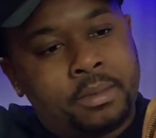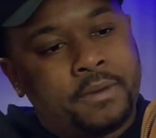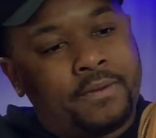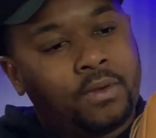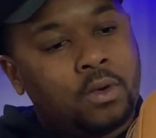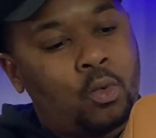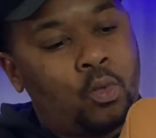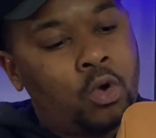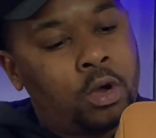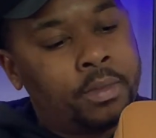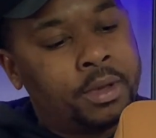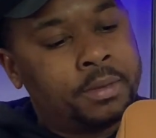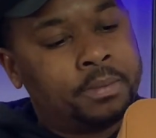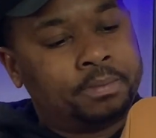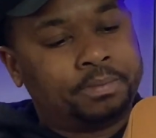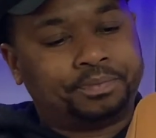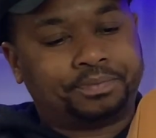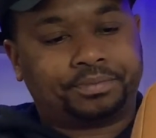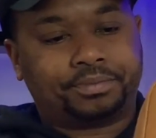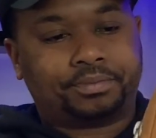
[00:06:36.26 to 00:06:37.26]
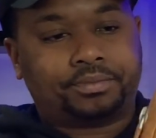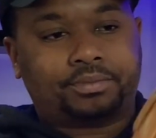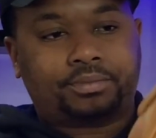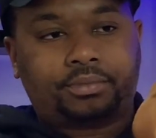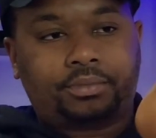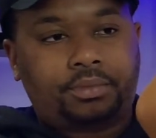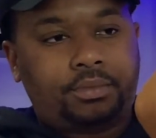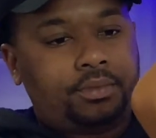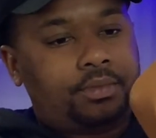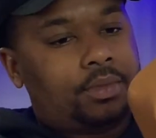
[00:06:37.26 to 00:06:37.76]
women,
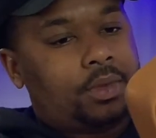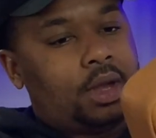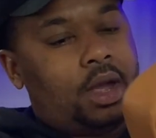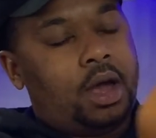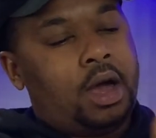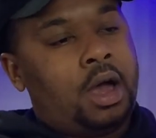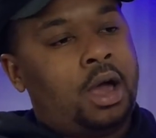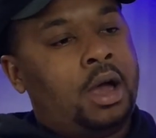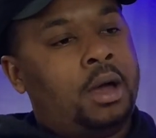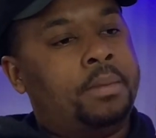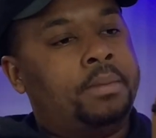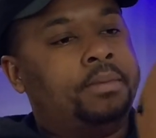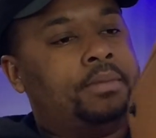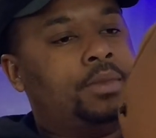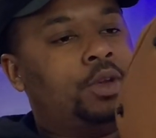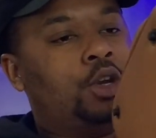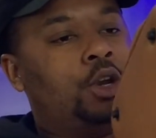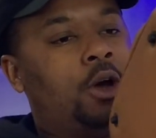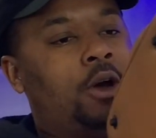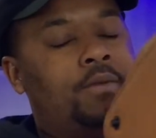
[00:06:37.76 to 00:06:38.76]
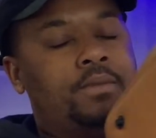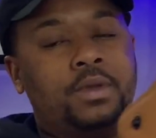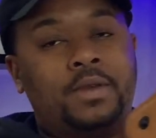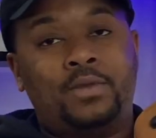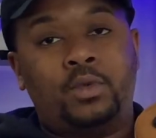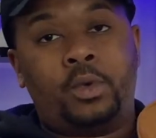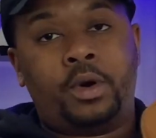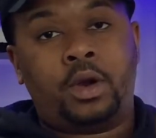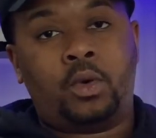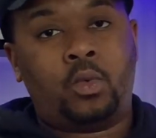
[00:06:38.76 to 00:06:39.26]
if you
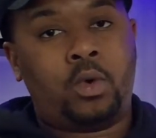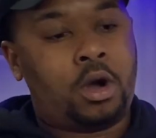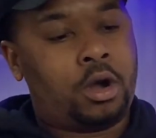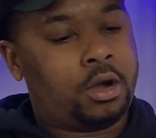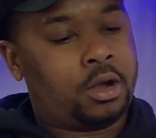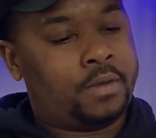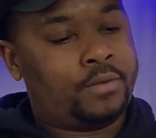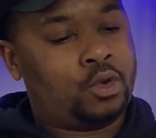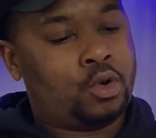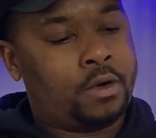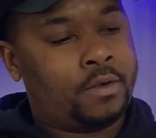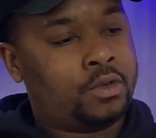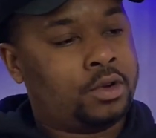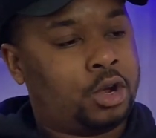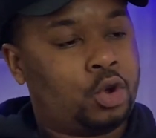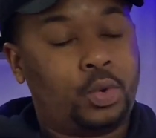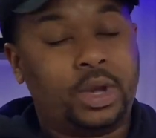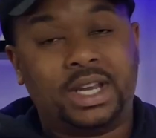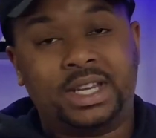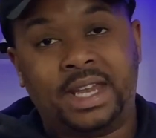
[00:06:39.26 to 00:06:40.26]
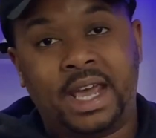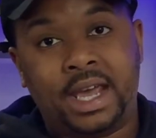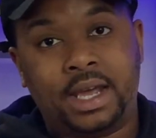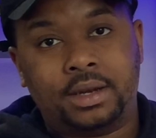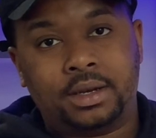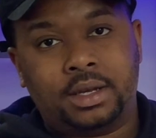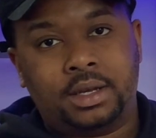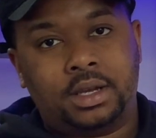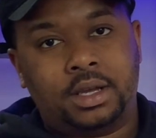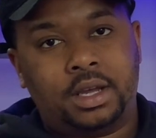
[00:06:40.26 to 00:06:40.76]
want to walk, if you're over a quick date
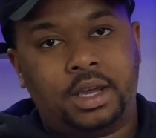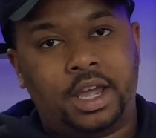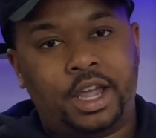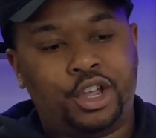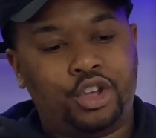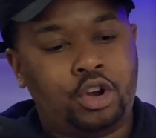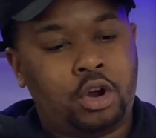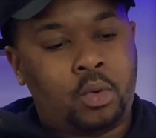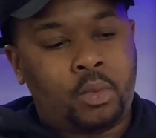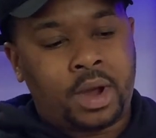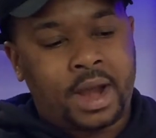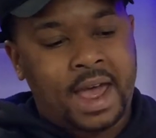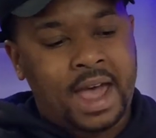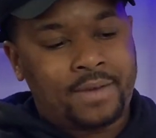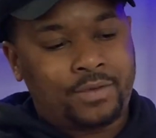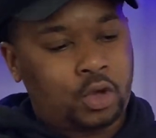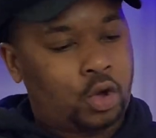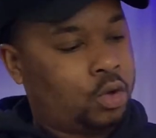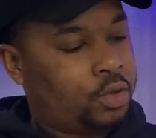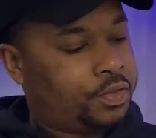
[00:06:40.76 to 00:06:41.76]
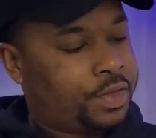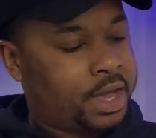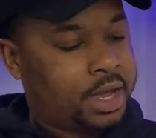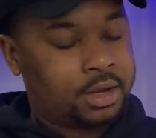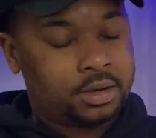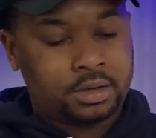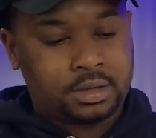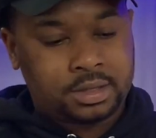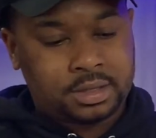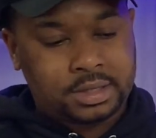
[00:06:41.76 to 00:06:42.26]
and you don't want to have the whole
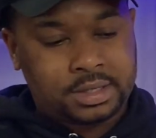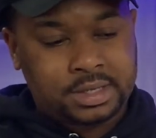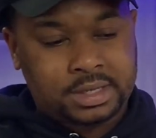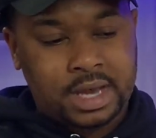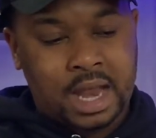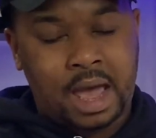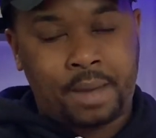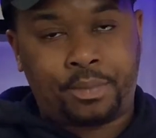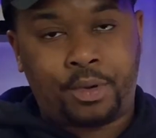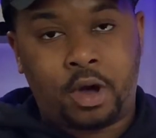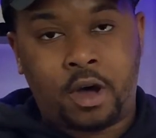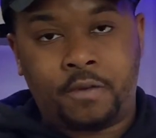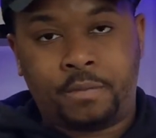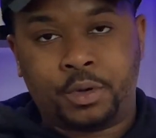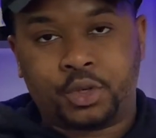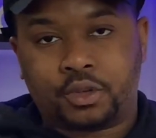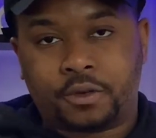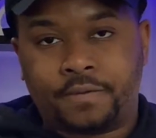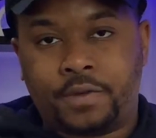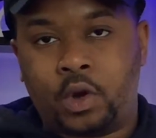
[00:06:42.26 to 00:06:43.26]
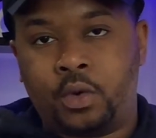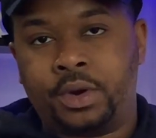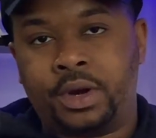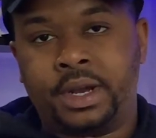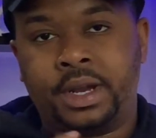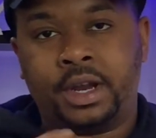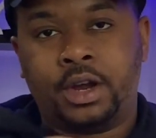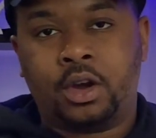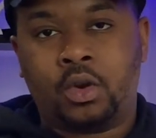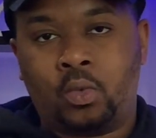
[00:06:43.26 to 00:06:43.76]
thing, snap off, put your phone in
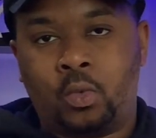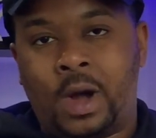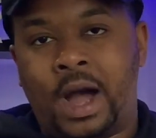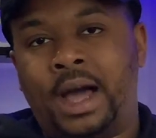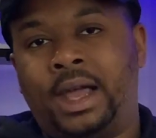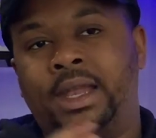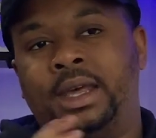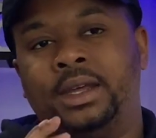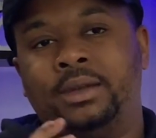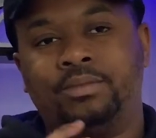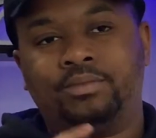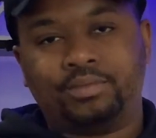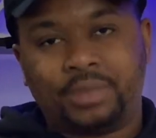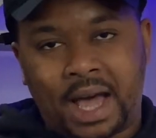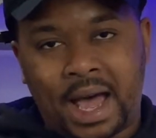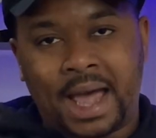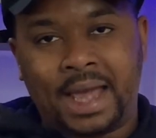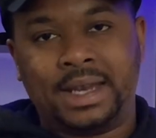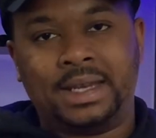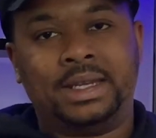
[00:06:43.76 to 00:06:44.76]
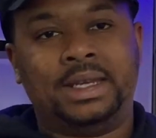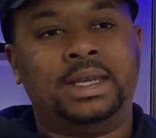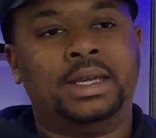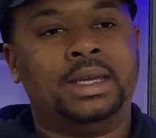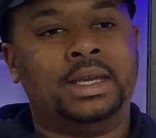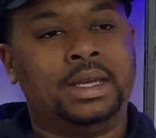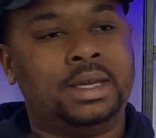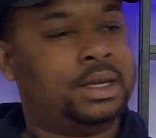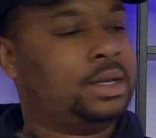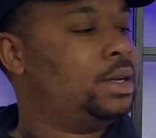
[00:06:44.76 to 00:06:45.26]
here, wallet,
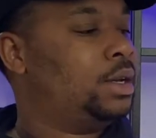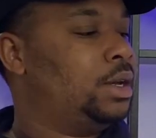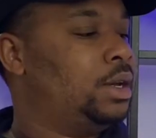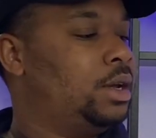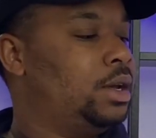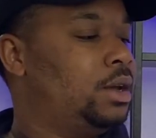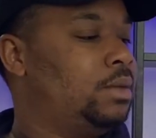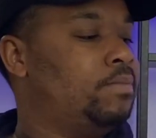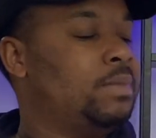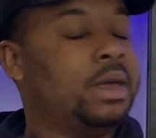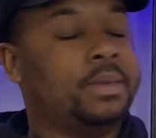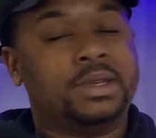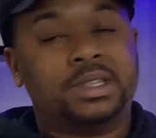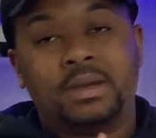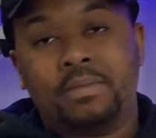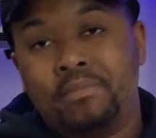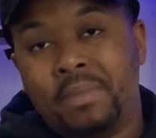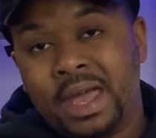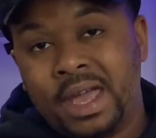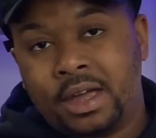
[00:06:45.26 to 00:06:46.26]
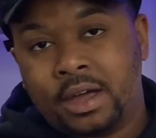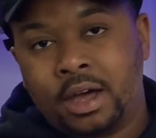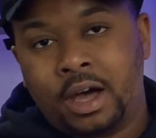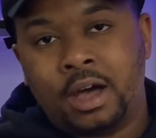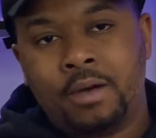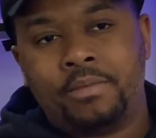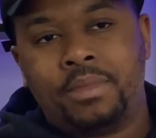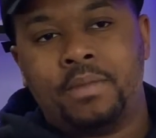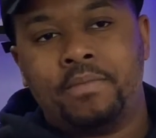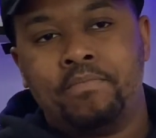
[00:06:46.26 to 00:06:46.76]
ID, maybe some
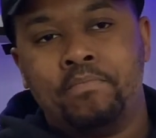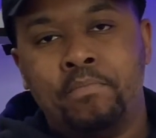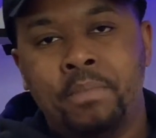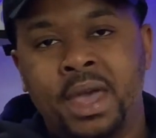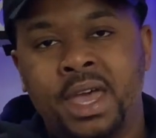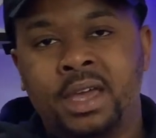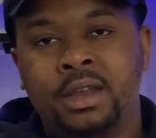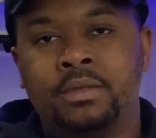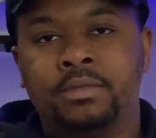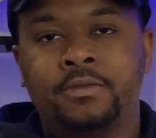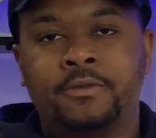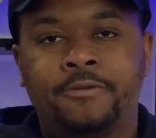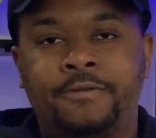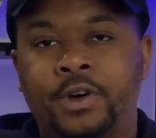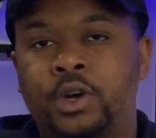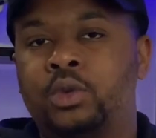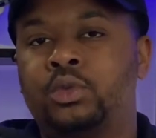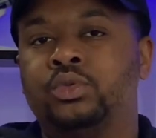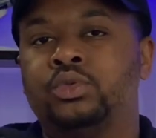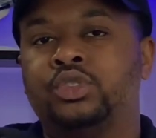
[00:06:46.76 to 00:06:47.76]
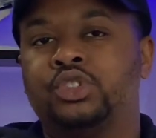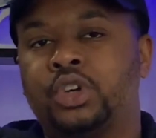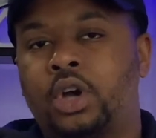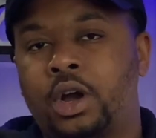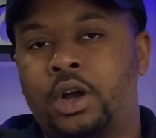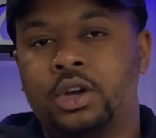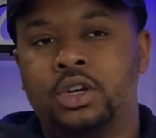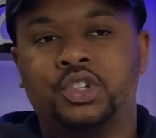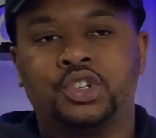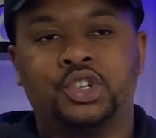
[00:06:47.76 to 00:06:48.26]
makeup, men, phone,
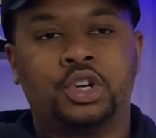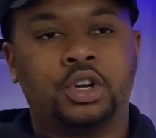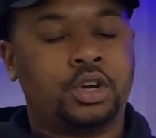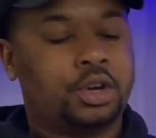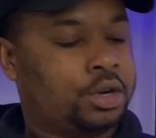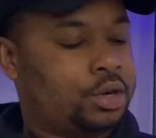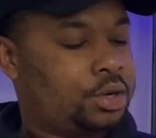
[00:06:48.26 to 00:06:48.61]
charger,